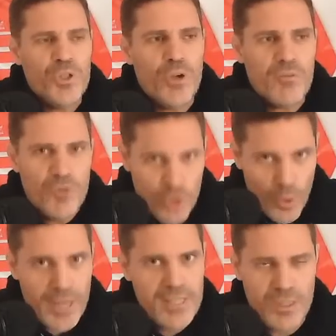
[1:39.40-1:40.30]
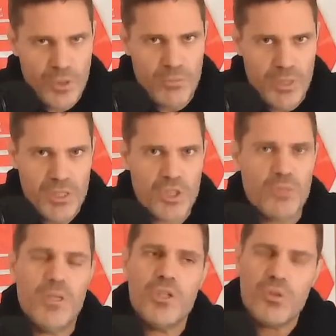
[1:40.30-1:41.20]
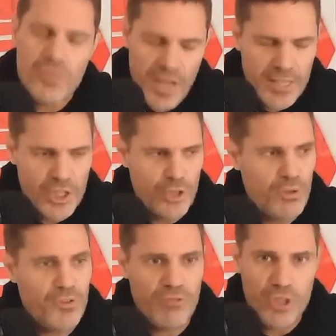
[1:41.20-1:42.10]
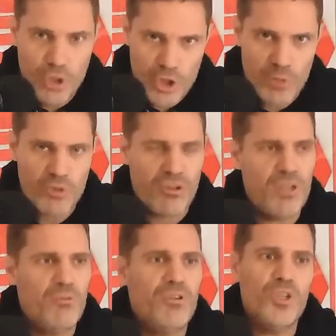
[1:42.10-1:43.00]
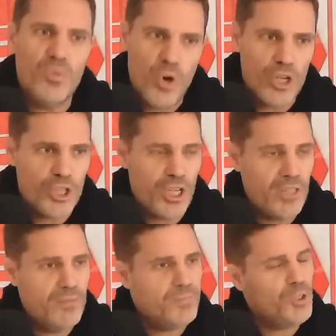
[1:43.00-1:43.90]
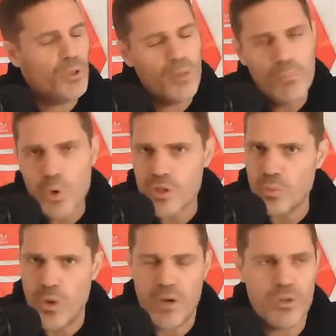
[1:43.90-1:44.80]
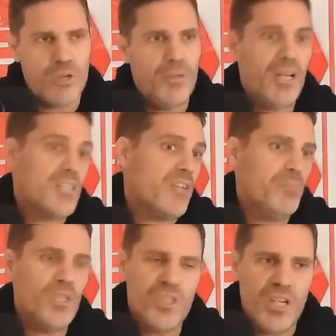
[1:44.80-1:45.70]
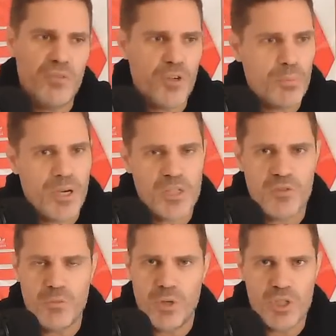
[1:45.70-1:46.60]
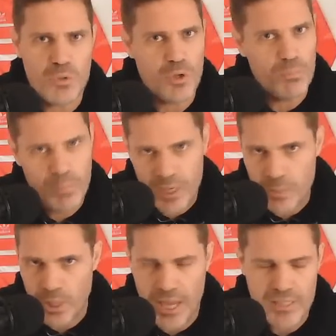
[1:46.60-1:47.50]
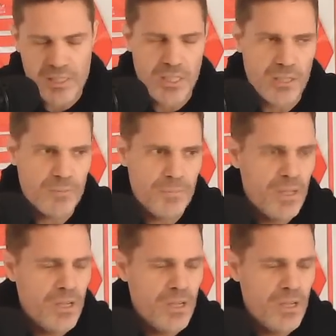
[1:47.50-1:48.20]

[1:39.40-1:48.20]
you have no idea what it means to me, so thank you. If you're a new subscriber and you're watching, you are more than welcome. And as I've been saying for the past few months, we've got big plans here